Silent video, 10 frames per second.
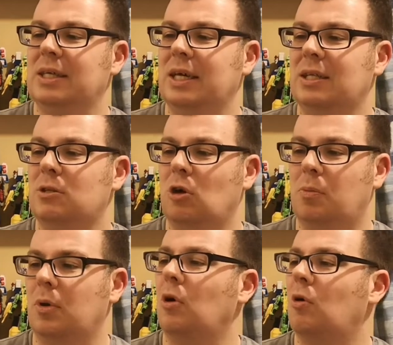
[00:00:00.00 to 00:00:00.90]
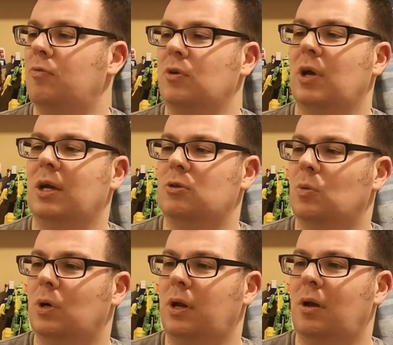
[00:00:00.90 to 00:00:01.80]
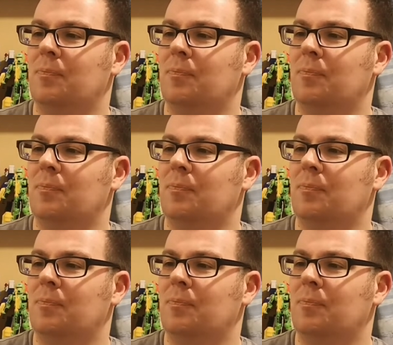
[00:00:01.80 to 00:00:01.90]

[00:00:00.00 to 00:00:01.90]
in the top of your Ecto1.